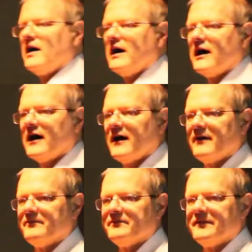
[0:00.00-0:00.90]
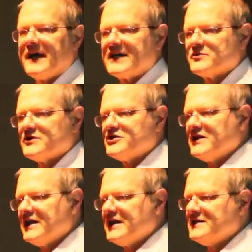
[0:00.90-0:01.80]
Um, that's what you
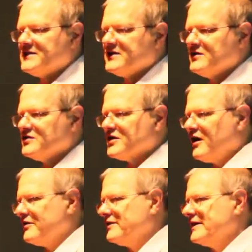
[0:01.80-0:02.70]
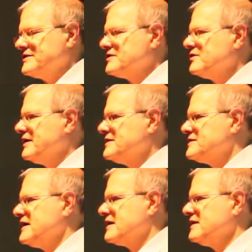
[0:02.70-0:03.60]
need to use all the latest and greatest
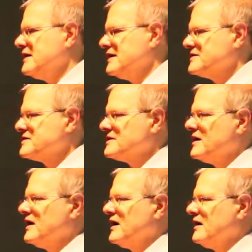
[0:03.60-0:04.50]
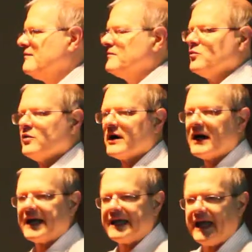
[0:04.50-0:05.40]
techniques. Um, where
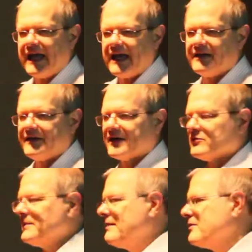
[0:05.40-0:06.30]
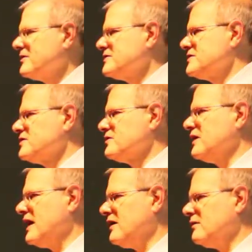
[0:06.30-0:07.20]
I can, if I can remember to,
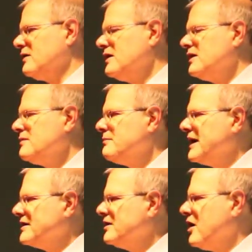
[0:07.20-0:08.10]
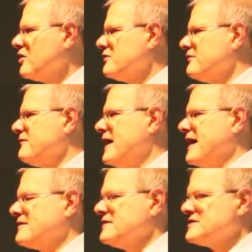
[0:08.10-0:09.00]
I'll make note of the
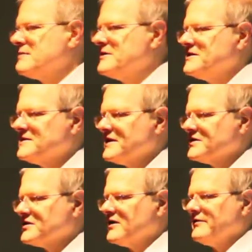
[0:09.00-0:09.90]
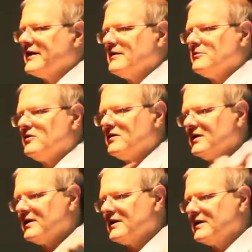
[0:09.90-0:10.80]
fact that some of these things are available
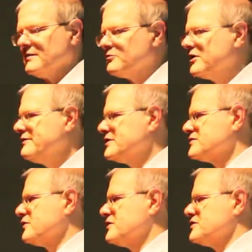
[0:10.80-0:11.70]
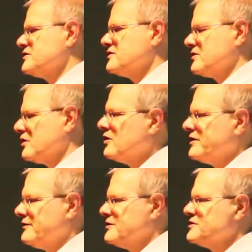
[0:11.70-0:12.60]
in previous versions, and
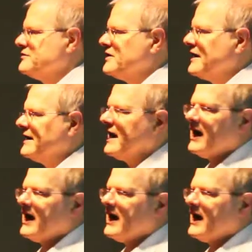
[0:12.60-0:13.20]
earlier versions of .NET.